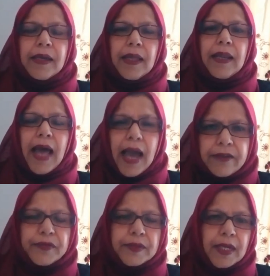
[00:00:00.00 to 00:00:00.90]

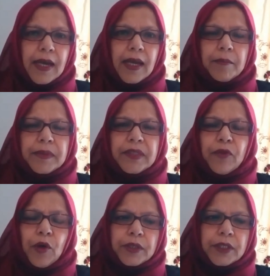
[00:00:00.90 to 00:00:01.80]
lifetime
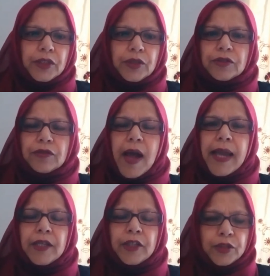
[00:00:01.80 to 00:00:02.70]
devoted to
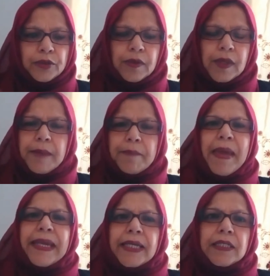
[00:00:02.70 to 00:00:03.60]
trying to
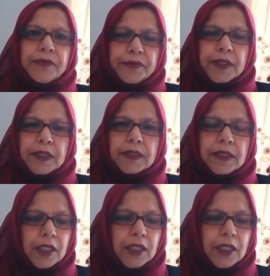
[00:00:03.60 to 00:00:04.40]
make a difference